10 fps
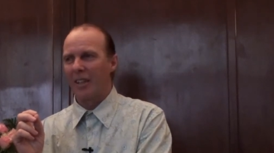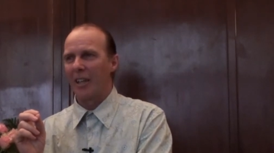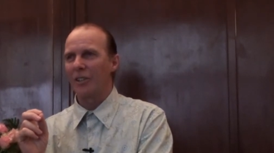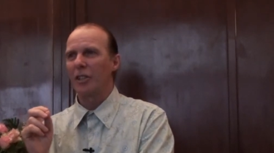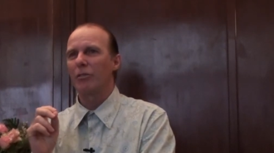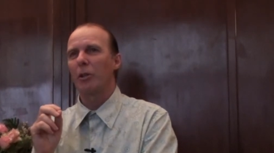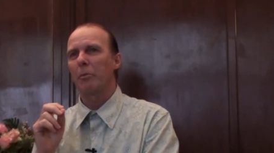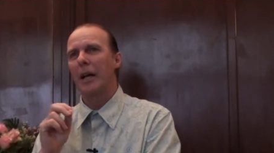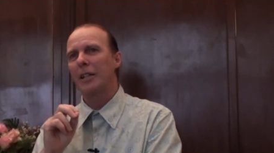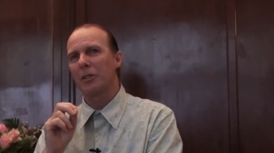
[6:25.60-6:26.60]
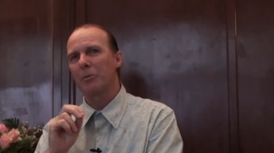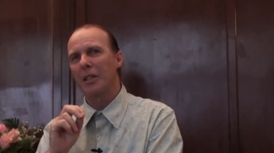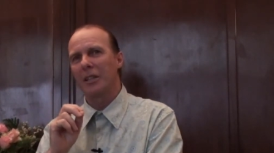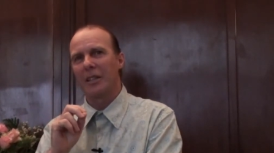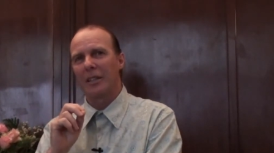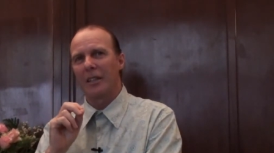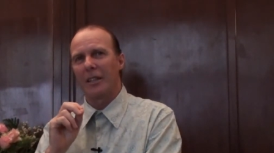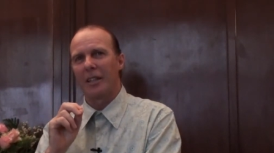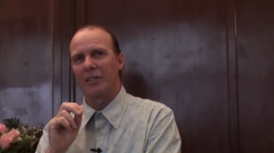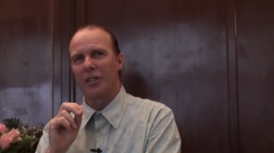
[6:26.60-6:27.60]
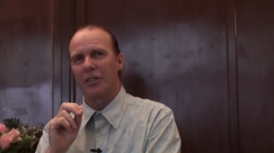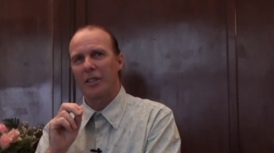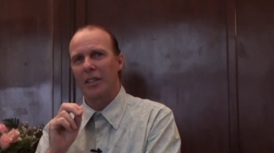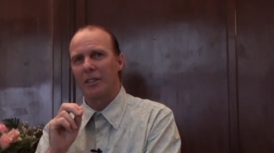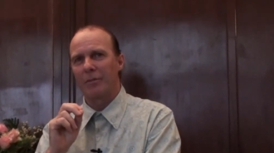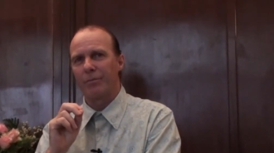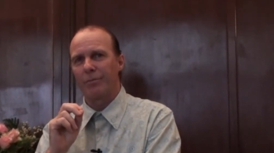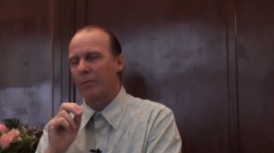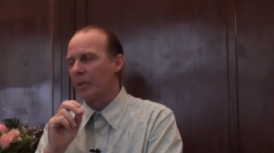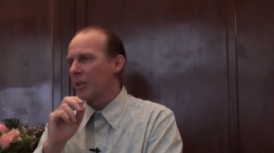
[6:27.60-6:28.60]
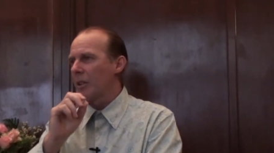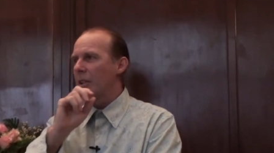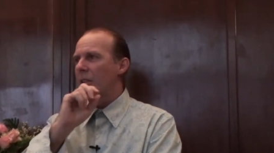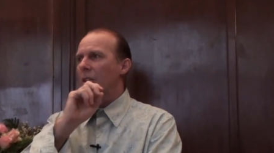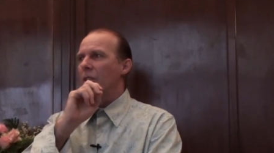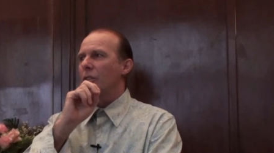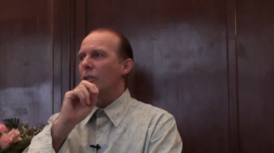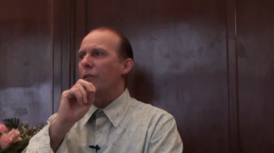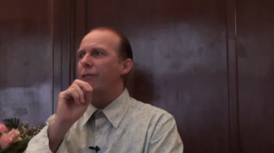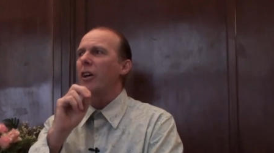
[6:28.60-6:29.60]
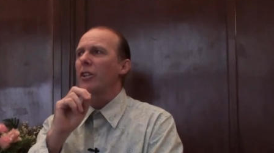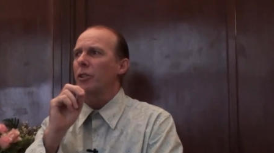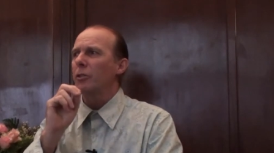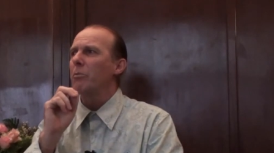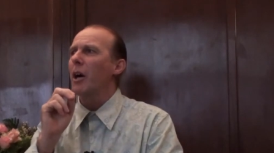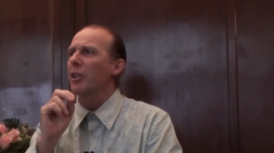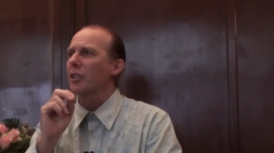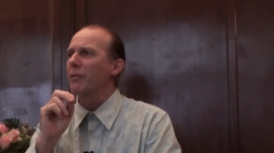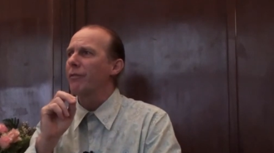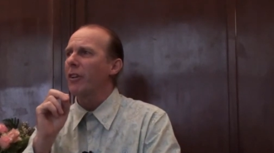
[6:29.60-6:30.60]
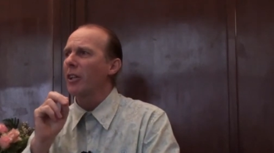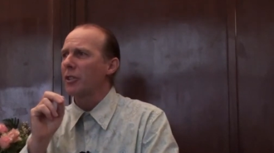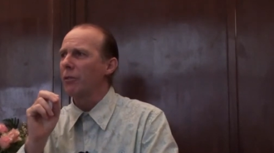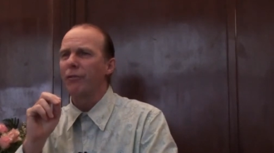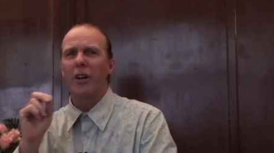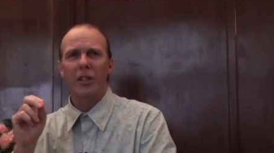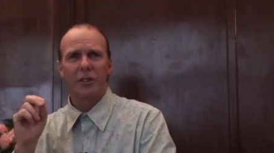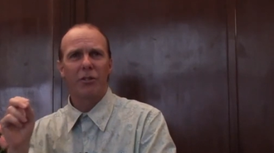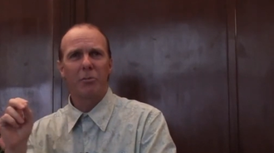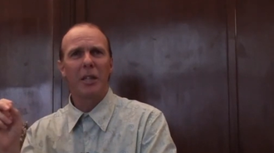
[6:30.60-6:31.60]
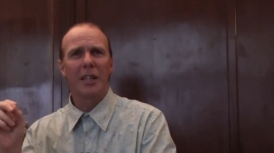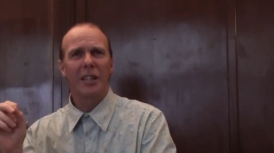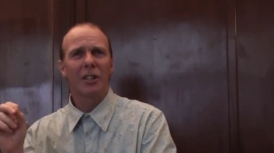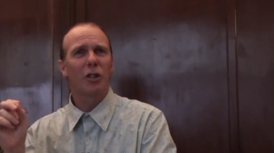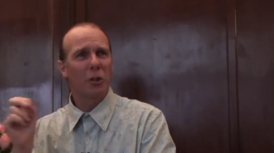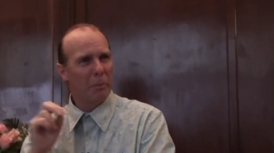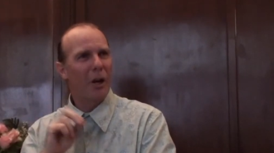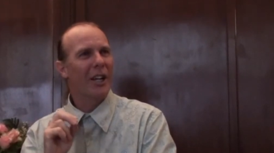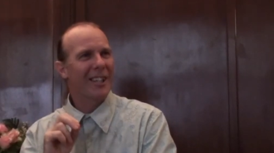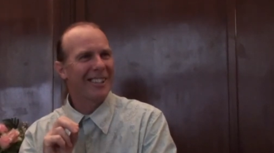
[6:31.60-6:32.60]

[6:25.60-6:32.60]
And she wrote back to me and she said, you're far too much and far too fast for me. Goodbye.